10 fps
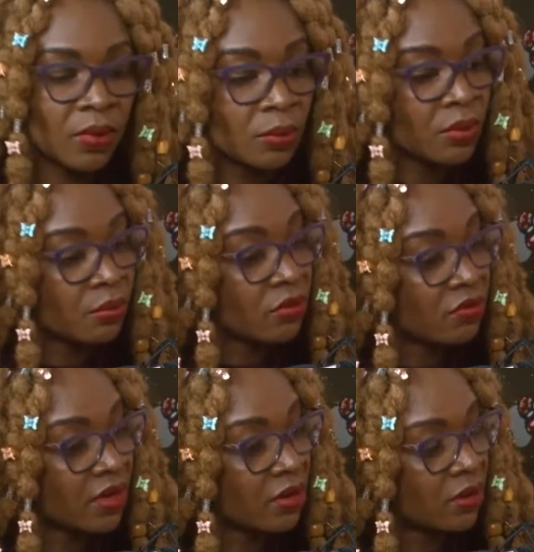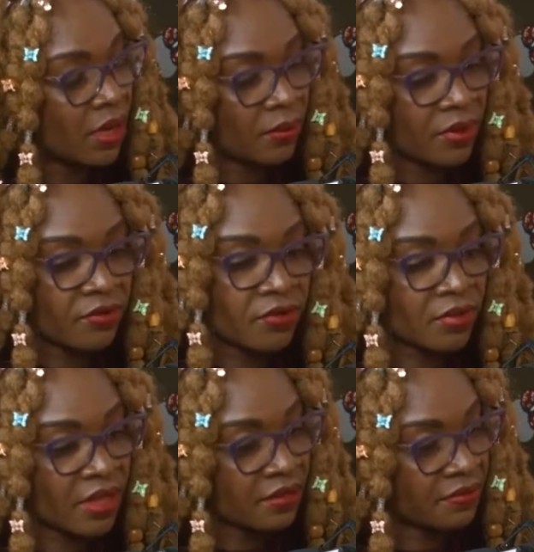When we move along away
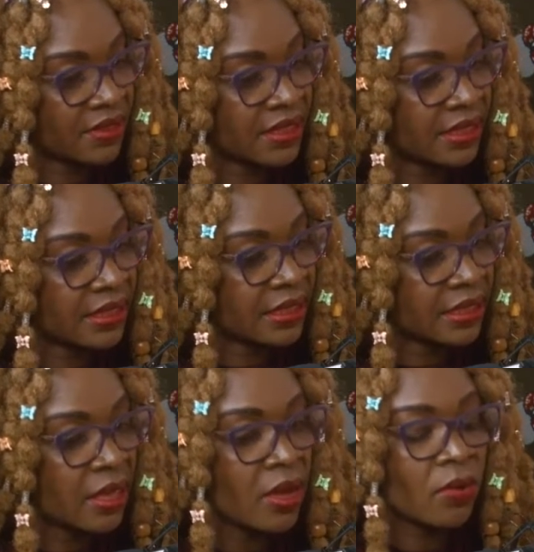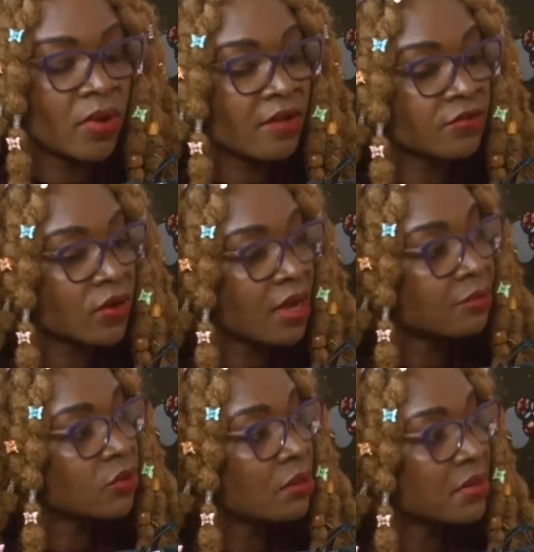from the health facilities, we have to
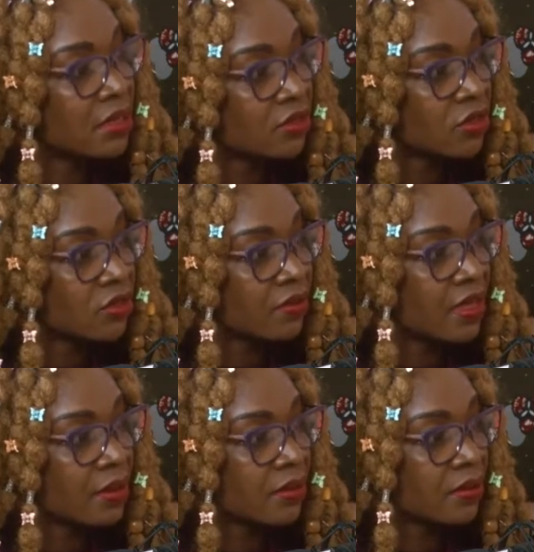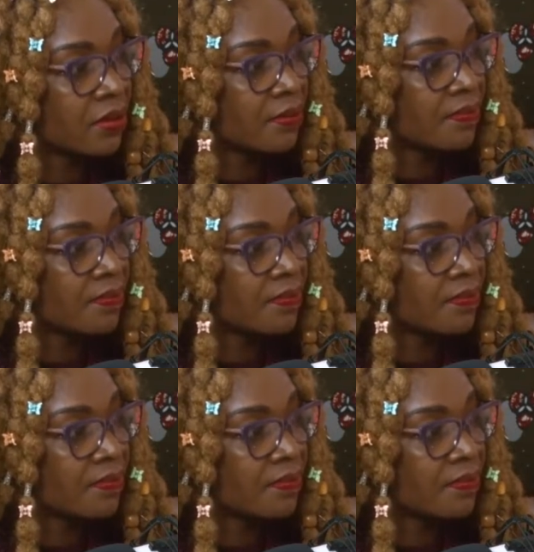come to our ministries of health.